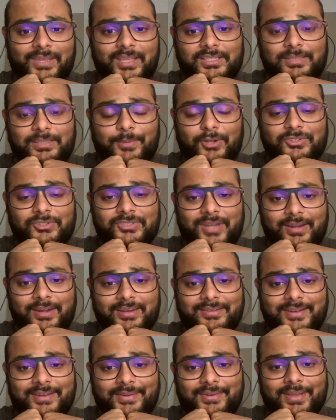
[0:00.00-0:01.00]
It's about
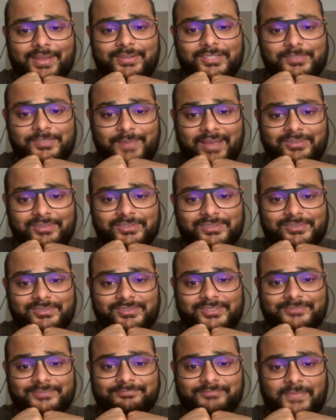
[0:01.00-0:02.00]
studying data and its
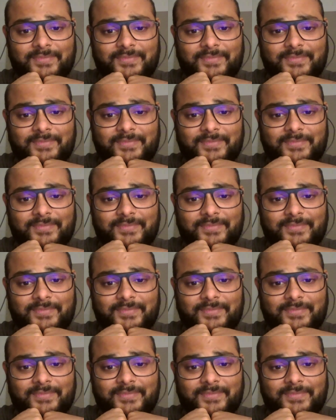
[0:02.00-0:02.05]
patterns.